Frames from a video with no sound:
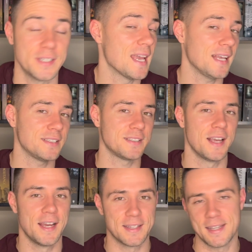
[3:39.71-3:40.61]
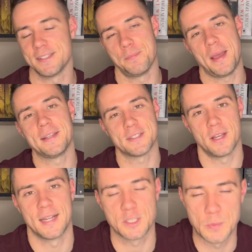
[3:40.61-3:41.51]
Yes, there's a
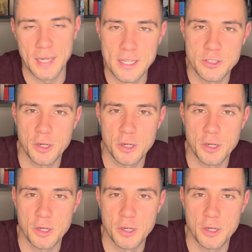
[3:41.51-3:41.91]
baseline explanation.